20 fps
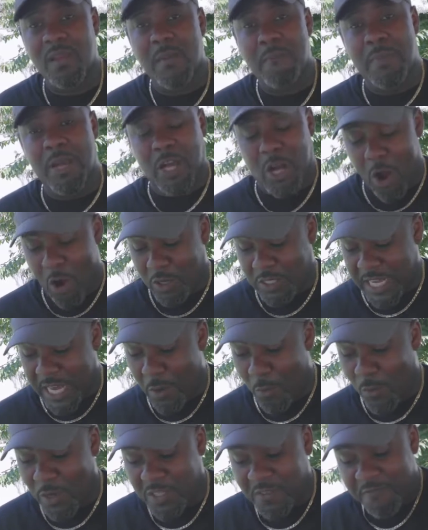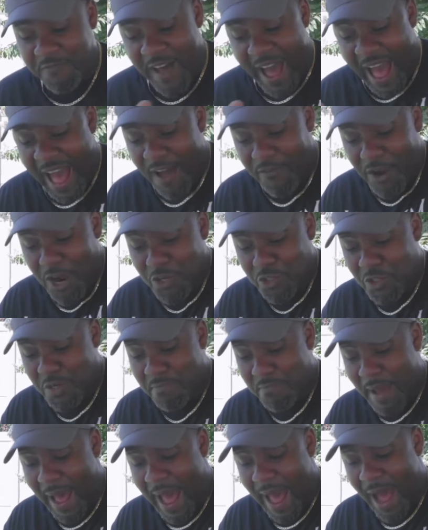because it was 500
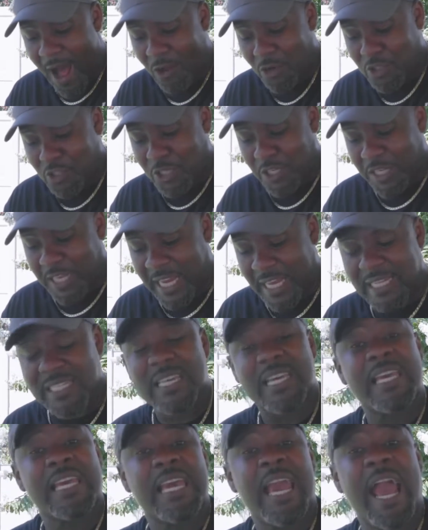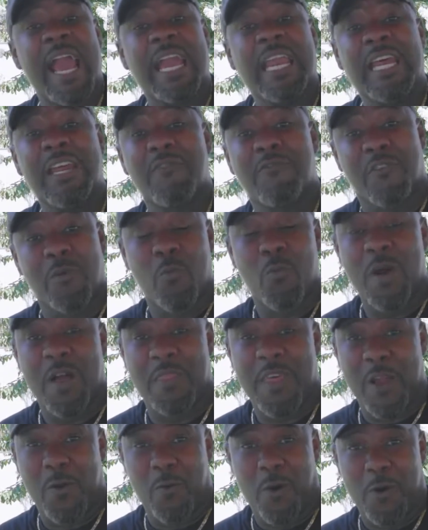miles to get to Canaan from where
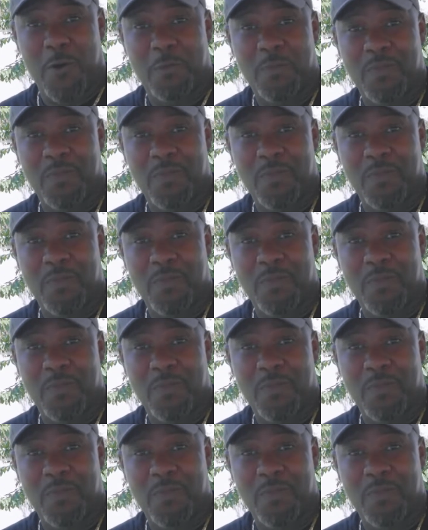they were.